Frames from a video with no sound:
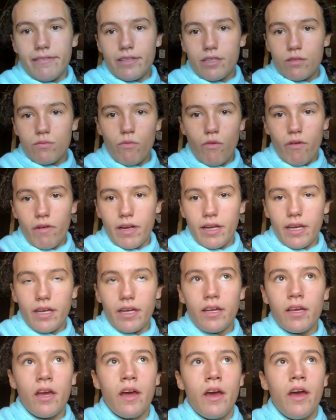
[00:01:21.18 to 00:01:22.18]
it this
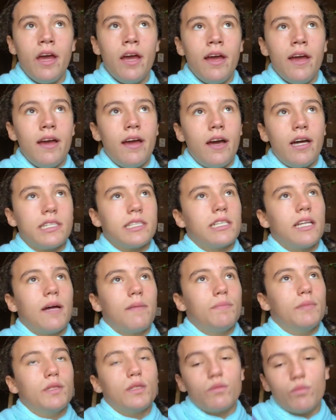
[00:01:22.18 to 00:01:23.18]
morning, hung it
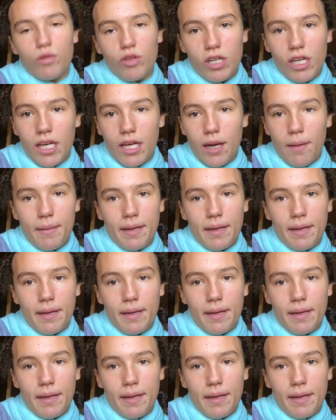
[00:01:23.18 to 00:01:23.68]
up this morning. I